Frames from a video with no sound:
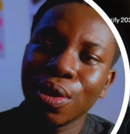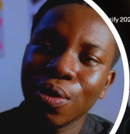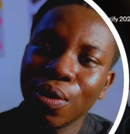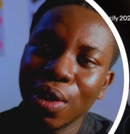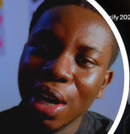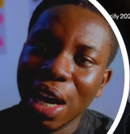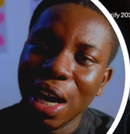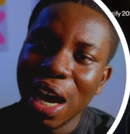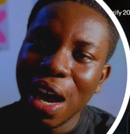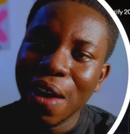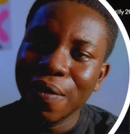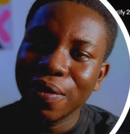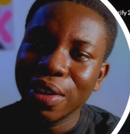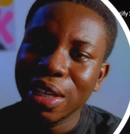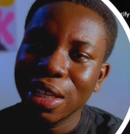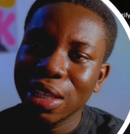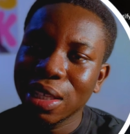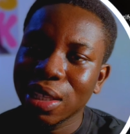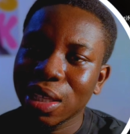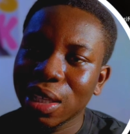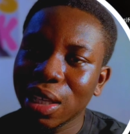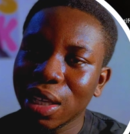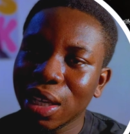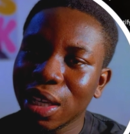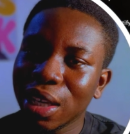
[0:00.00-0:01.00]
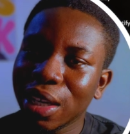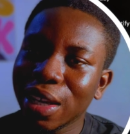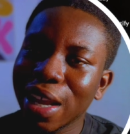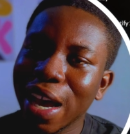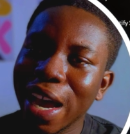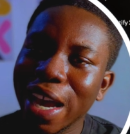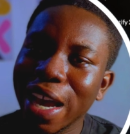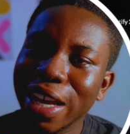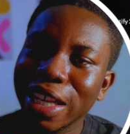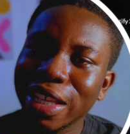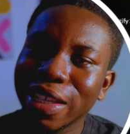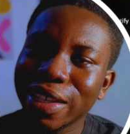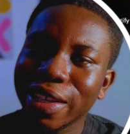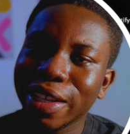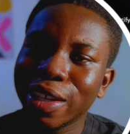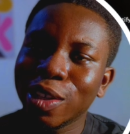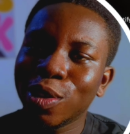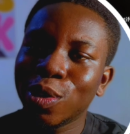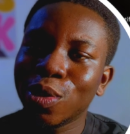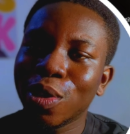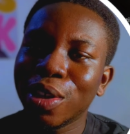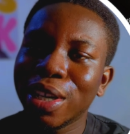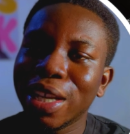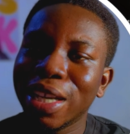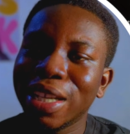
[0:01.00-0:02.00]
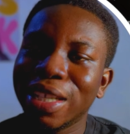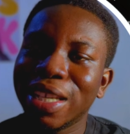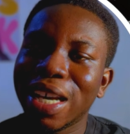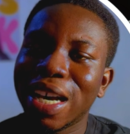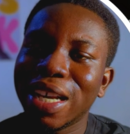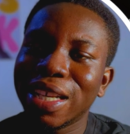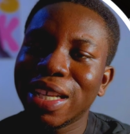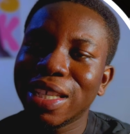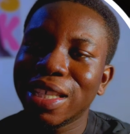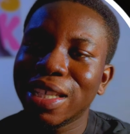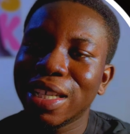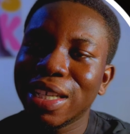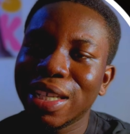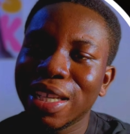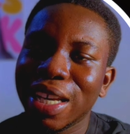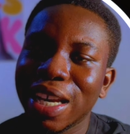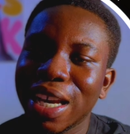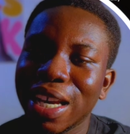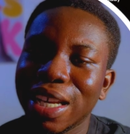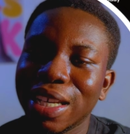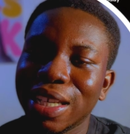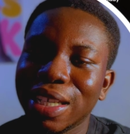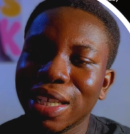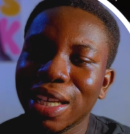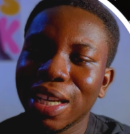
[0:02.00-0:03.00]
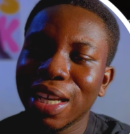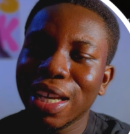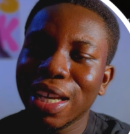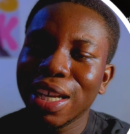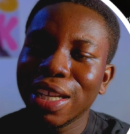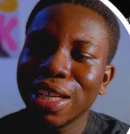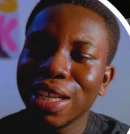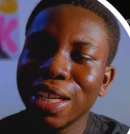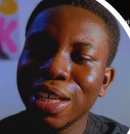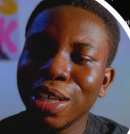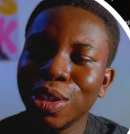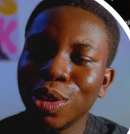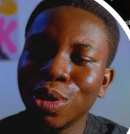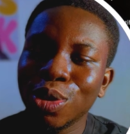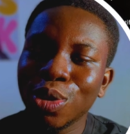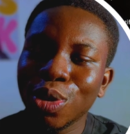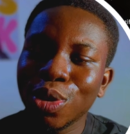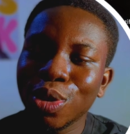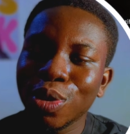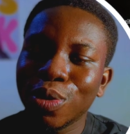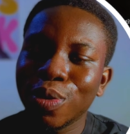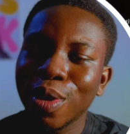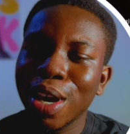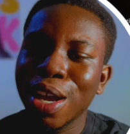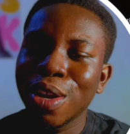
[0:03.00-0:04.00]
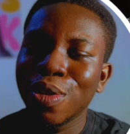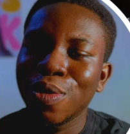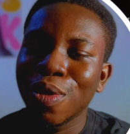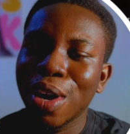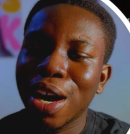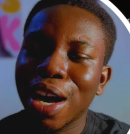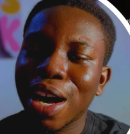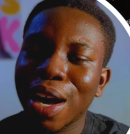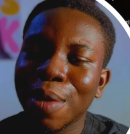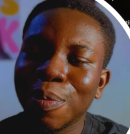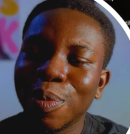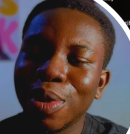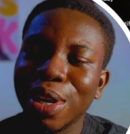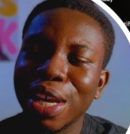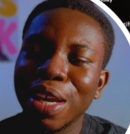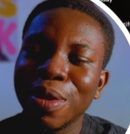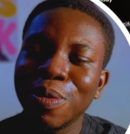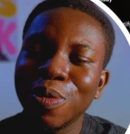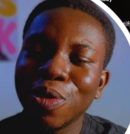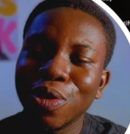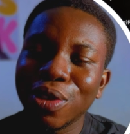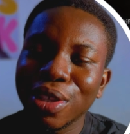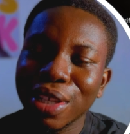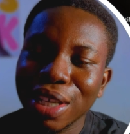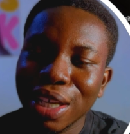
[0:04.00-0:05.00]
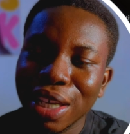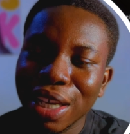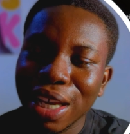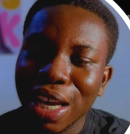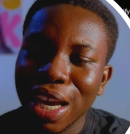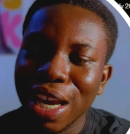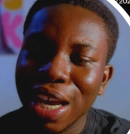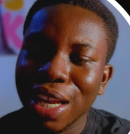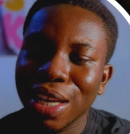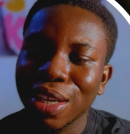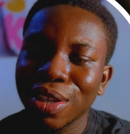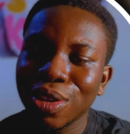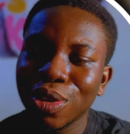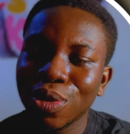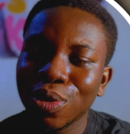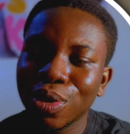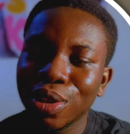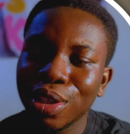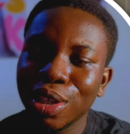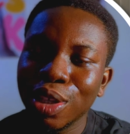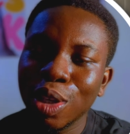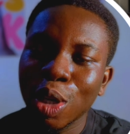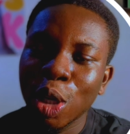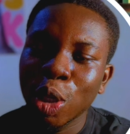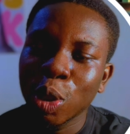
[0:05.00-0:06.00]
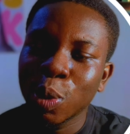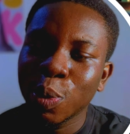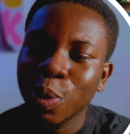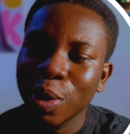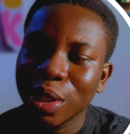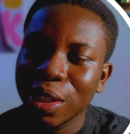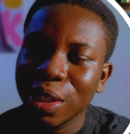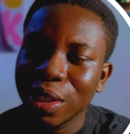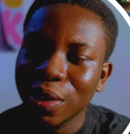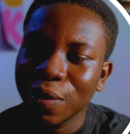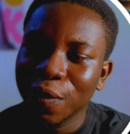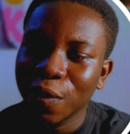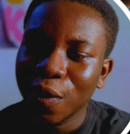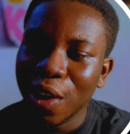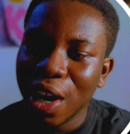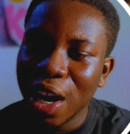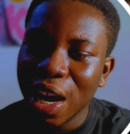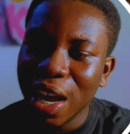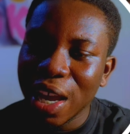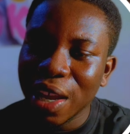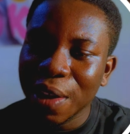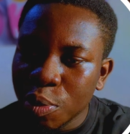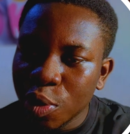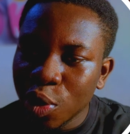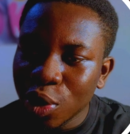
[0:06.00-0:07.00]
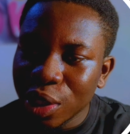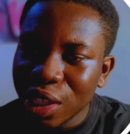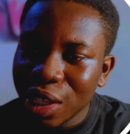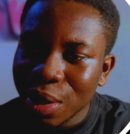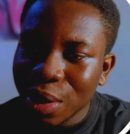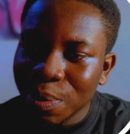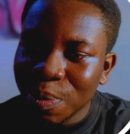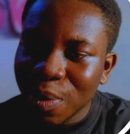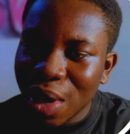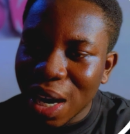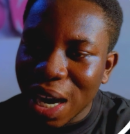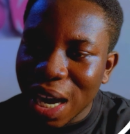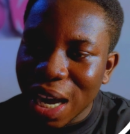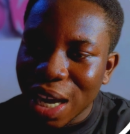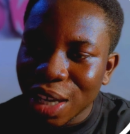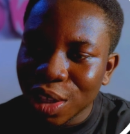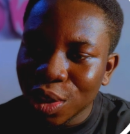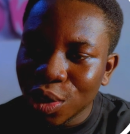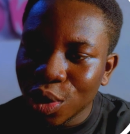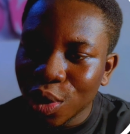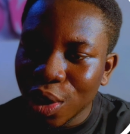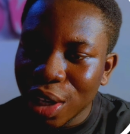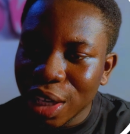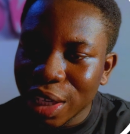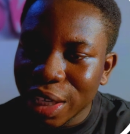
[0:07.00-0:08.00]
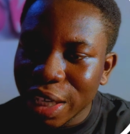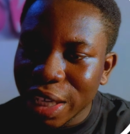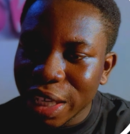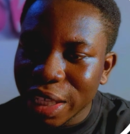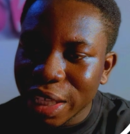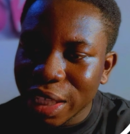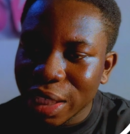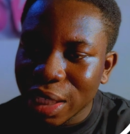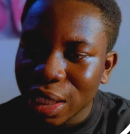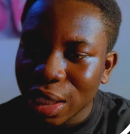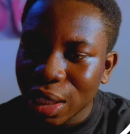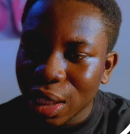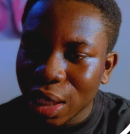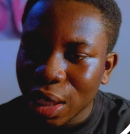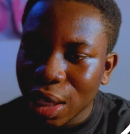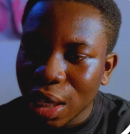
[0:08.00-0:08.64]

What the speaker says: We have this nice sonic dancing, and this shows when you are playing music and you see your Spotify music bar showing this